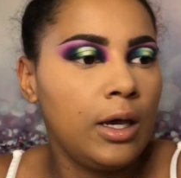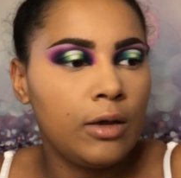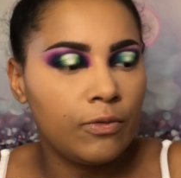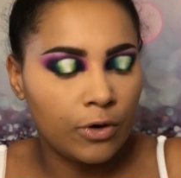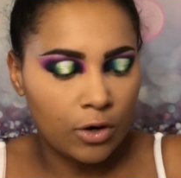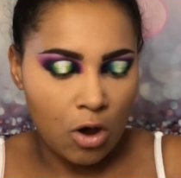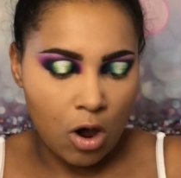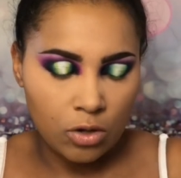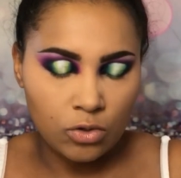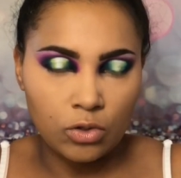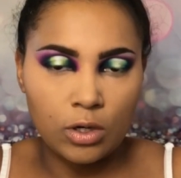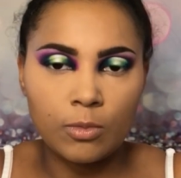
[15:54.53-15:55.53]
And for
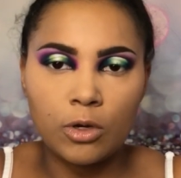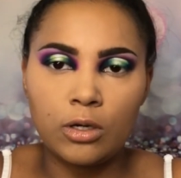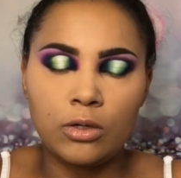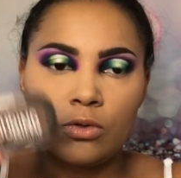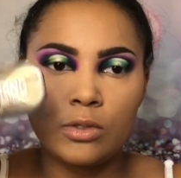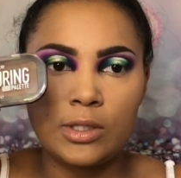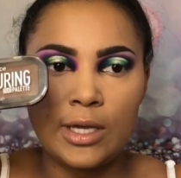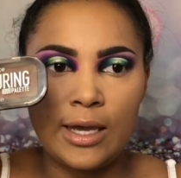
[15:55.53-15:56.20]
contour, I'm gonna use the